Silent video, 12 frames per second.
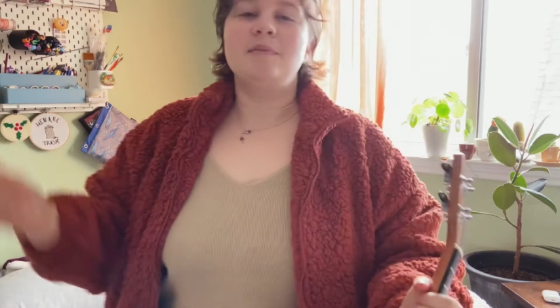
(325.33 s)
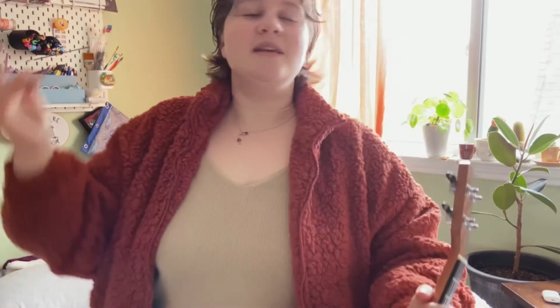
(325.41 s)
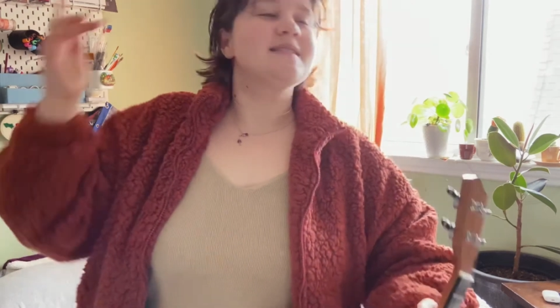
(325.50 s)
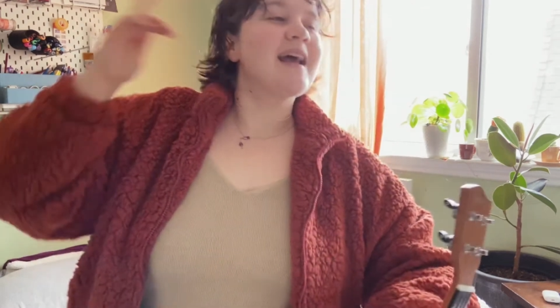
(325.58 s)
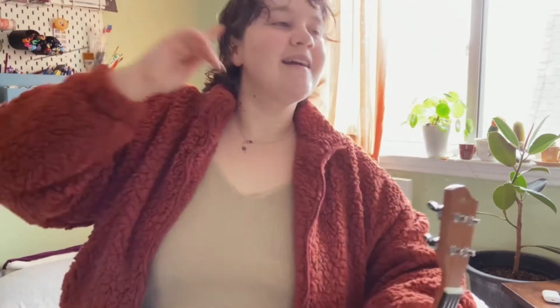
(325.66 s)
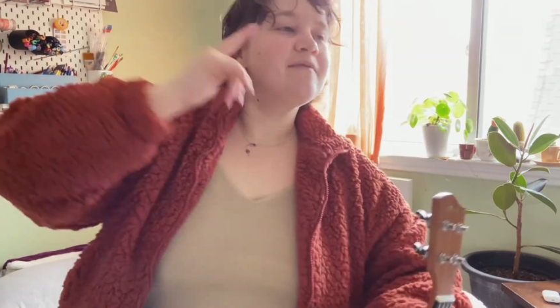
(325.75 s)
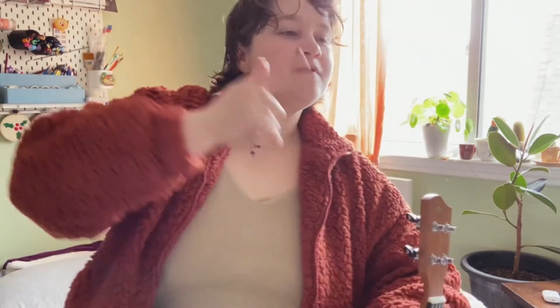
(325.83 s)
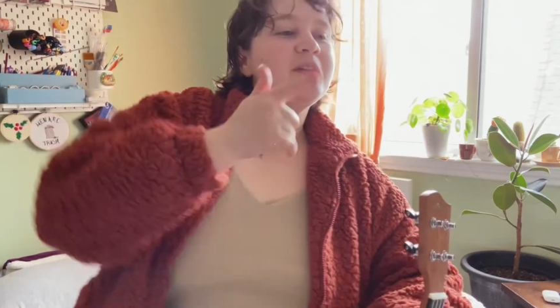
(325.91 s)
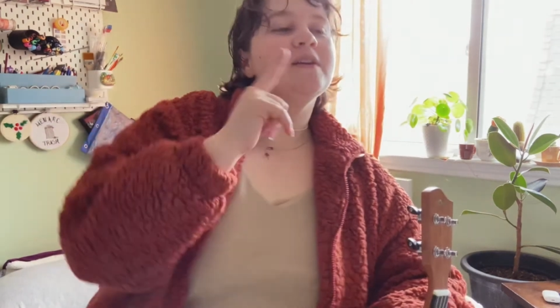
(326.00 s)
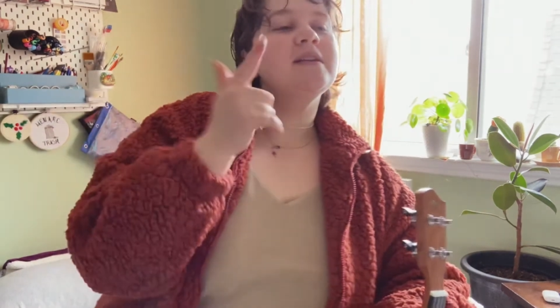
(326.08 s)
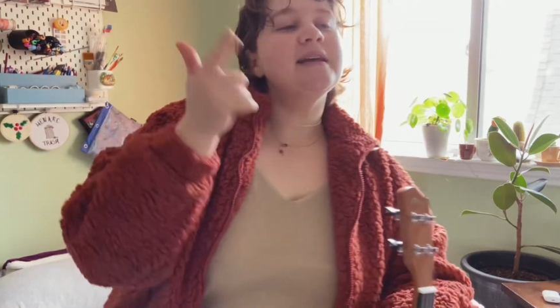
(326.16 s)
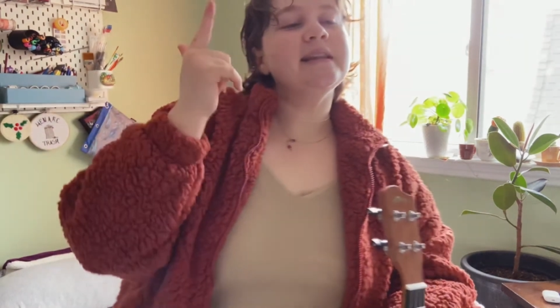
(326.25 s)
because I
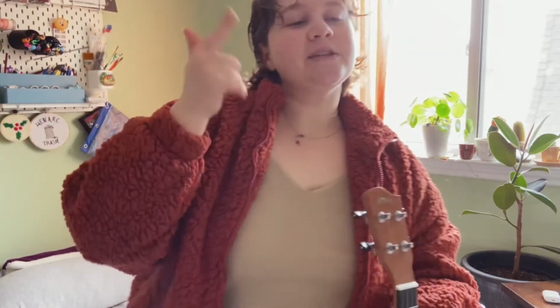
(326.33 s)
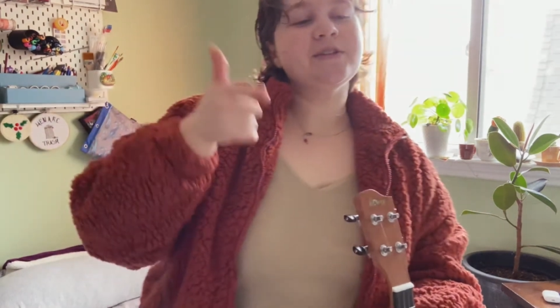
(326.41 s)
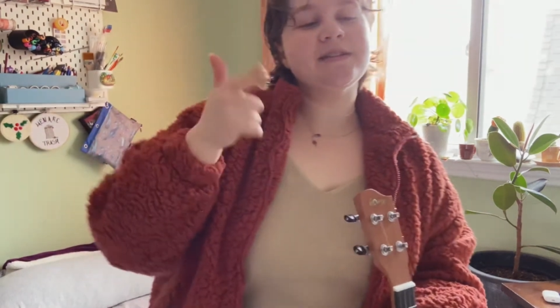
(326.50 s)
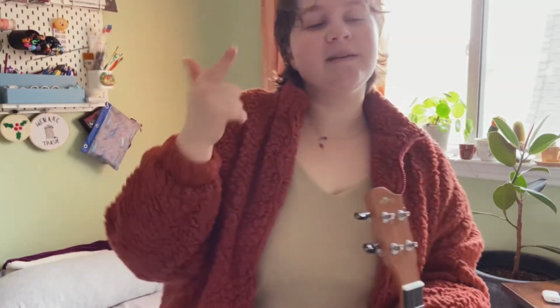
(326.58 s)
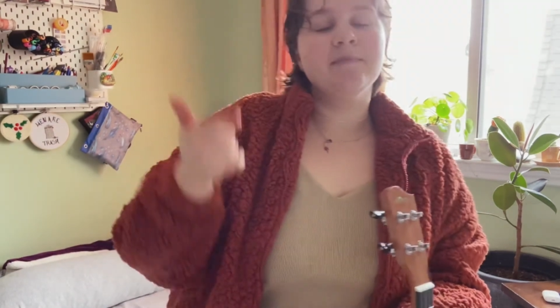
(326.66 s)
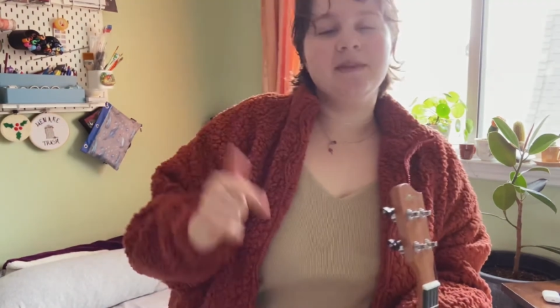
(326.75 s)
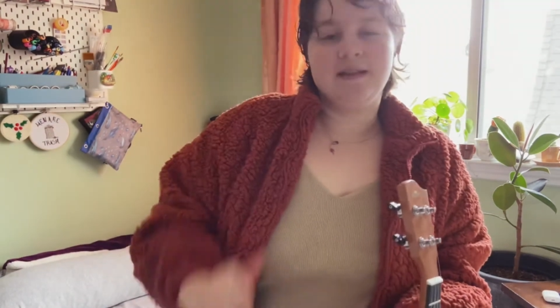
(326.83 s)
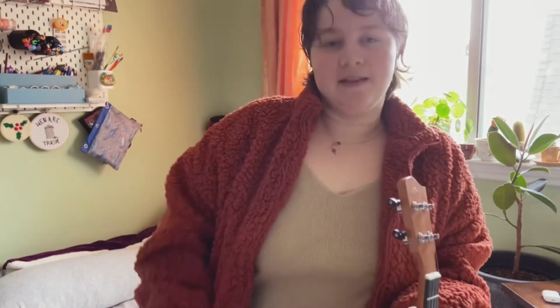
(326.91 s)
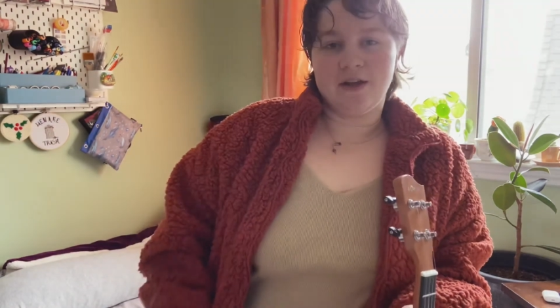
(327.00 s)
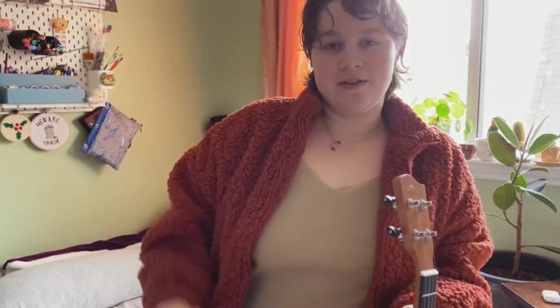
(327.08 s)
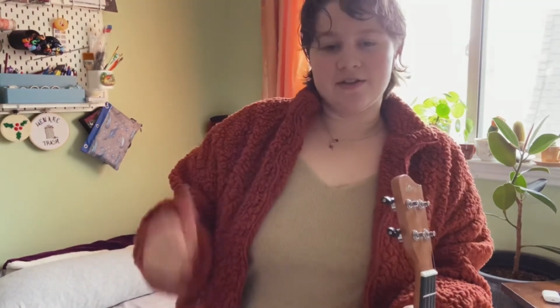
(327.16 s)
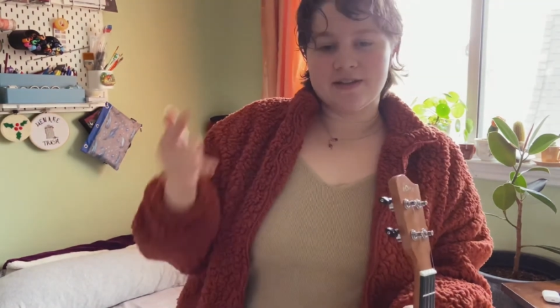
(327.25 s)
feel like there's something
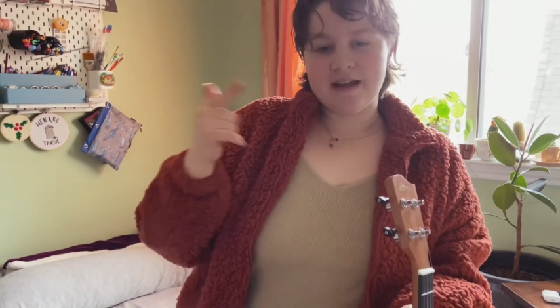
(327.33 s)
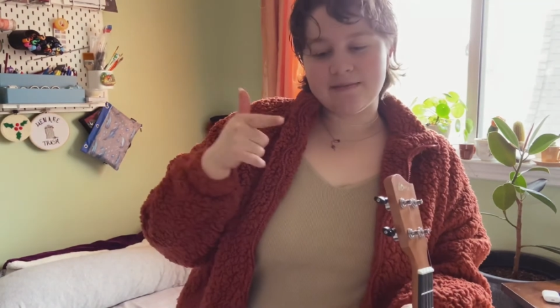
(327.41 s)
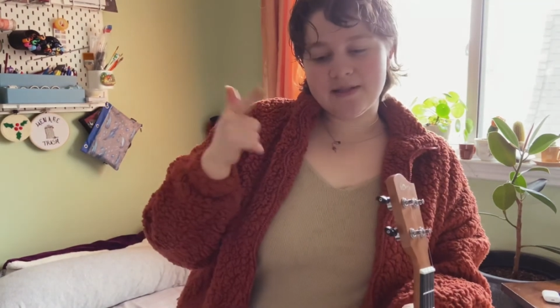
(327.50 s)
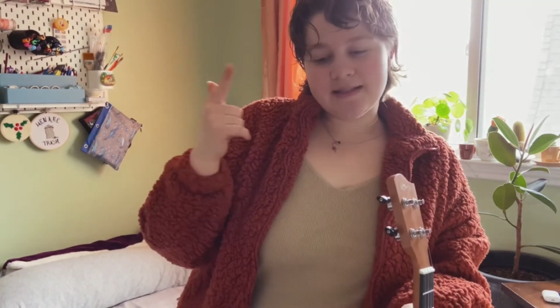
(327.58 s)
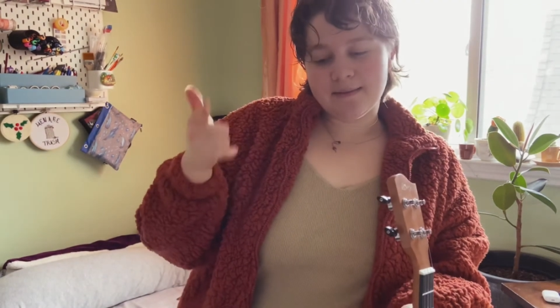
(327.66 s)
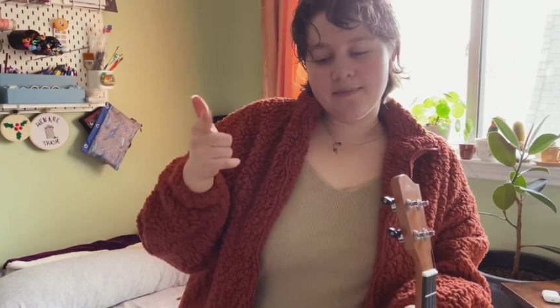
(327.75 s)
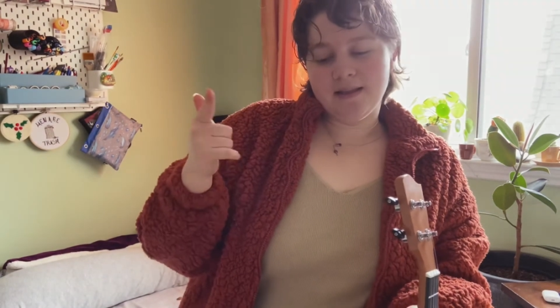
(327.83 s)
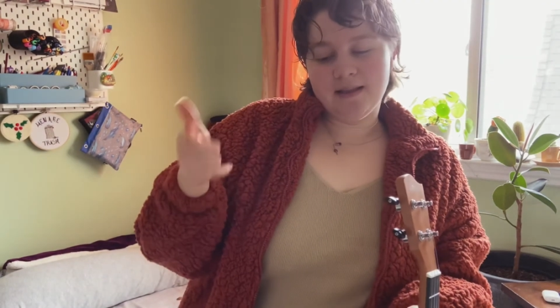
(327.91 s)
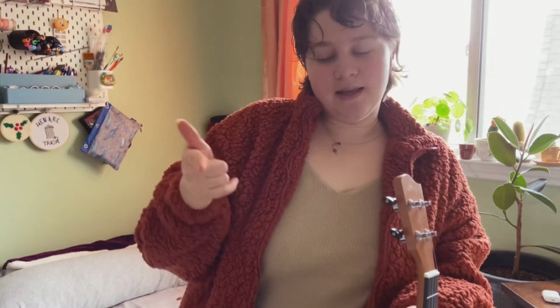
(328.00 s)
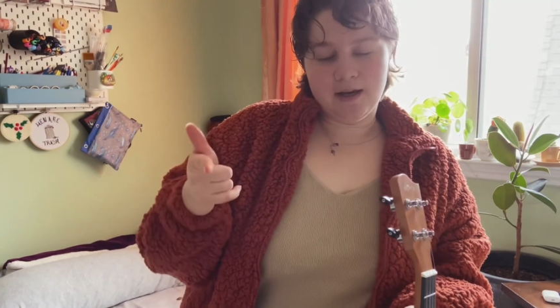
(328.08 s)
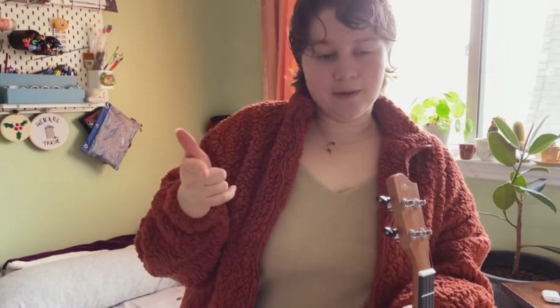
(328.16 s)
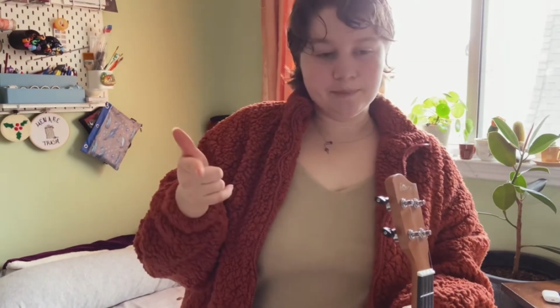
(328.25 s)
there. There's got to be something there